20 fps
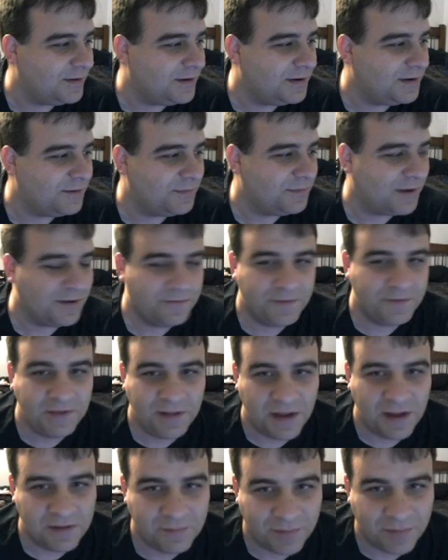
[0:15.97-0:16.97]
I feel
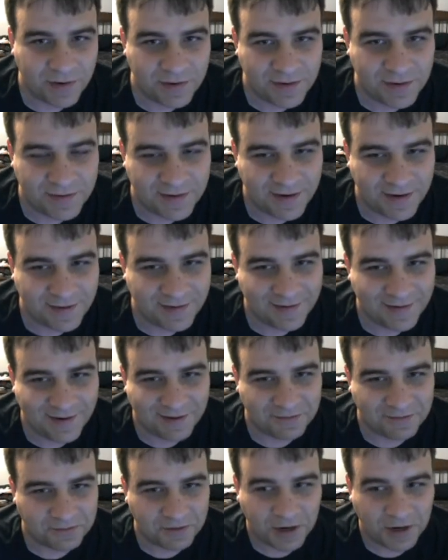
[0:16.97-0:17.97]
like Bernadetta
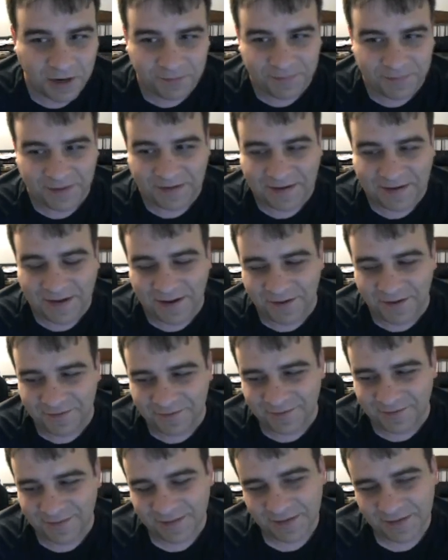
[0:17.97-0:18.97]
got robbed again.